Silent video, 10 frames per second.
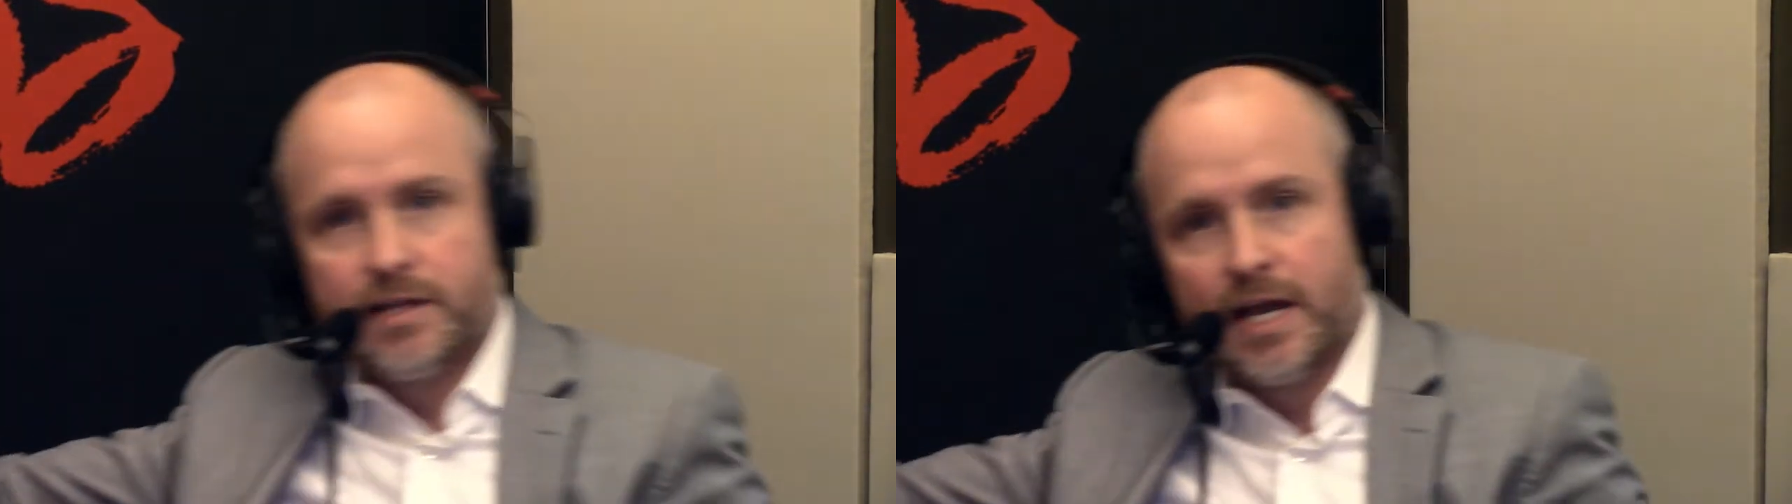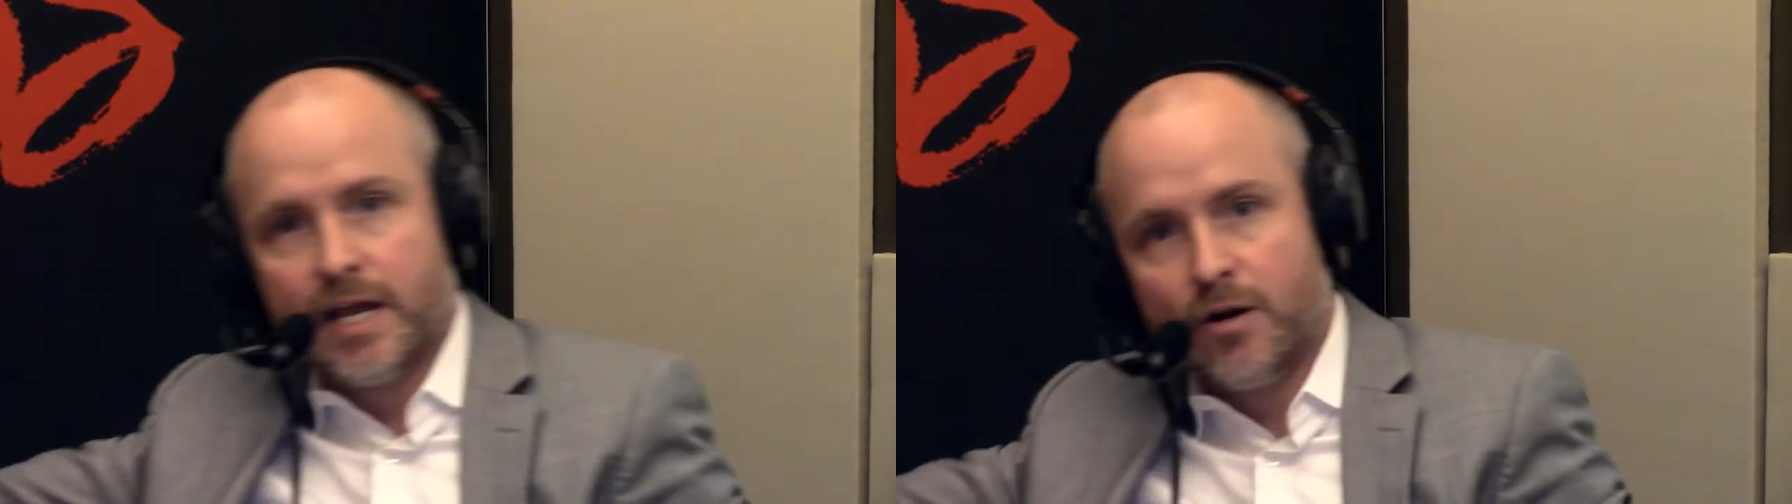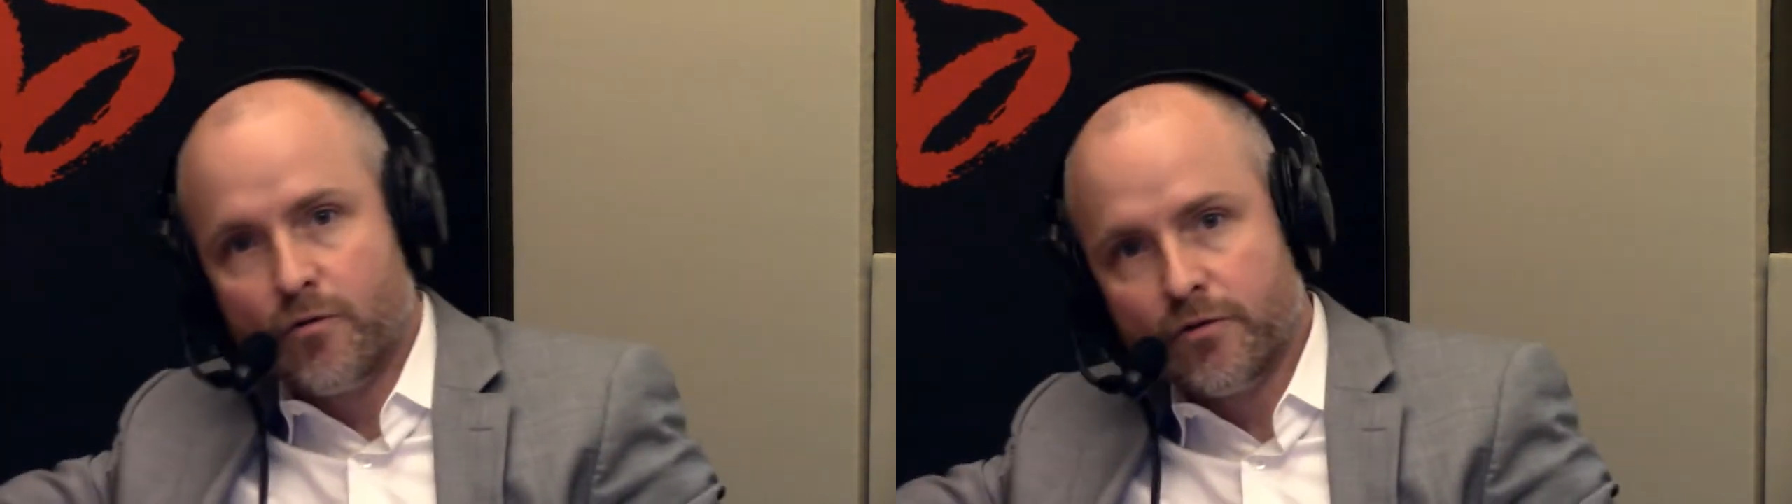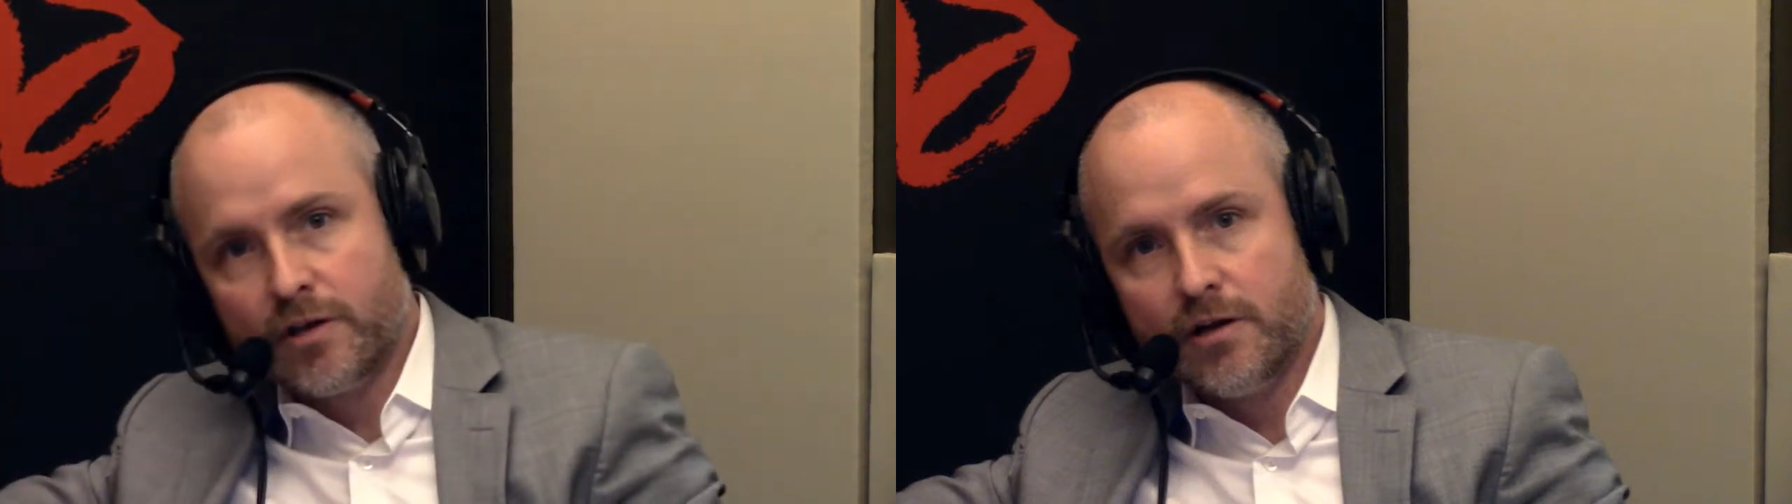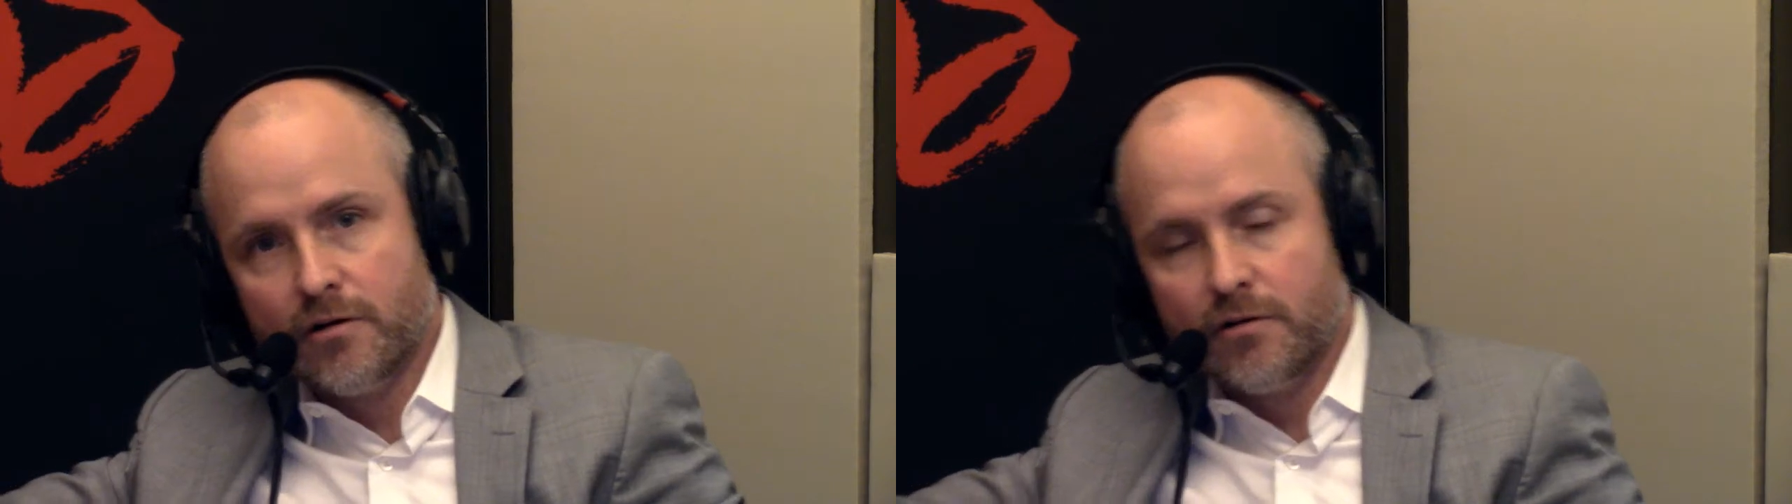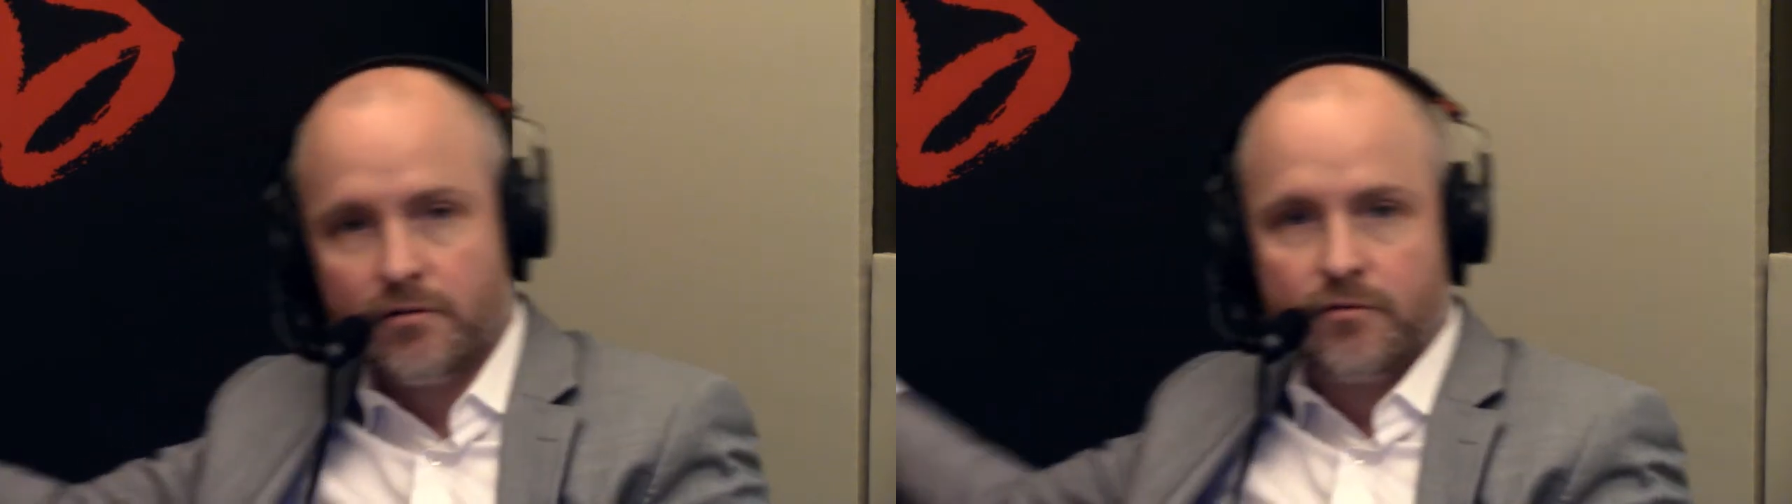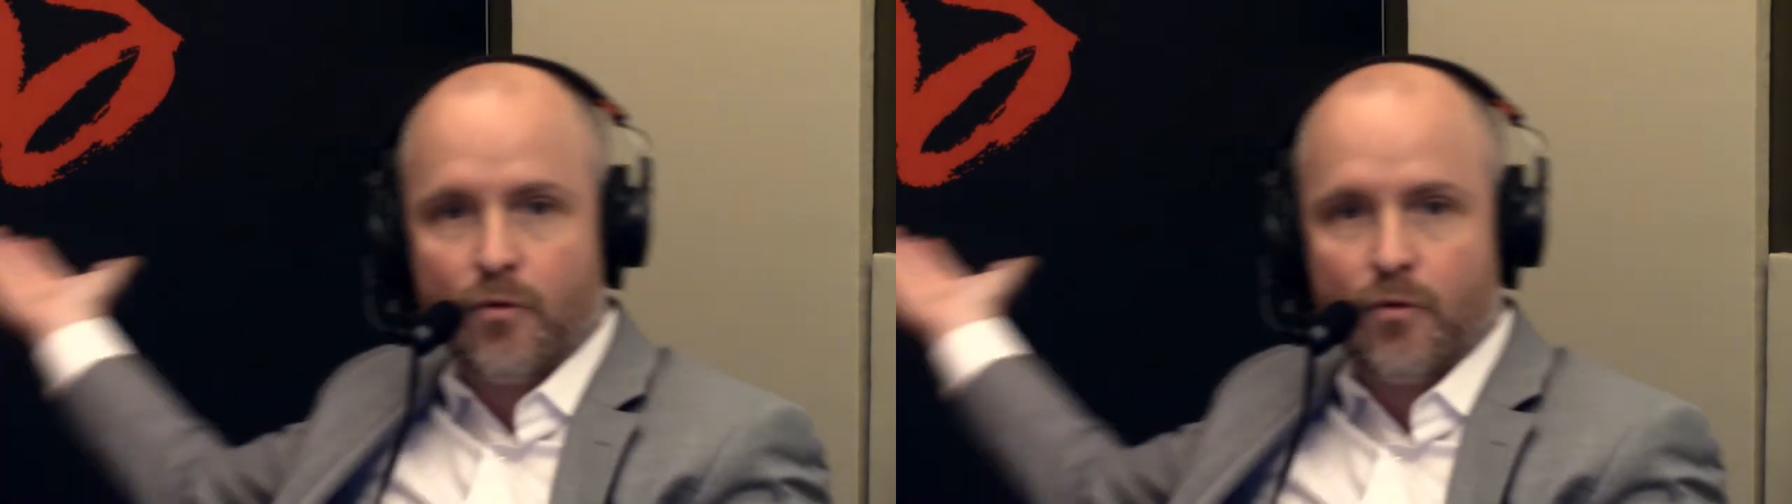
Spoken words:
10 over here and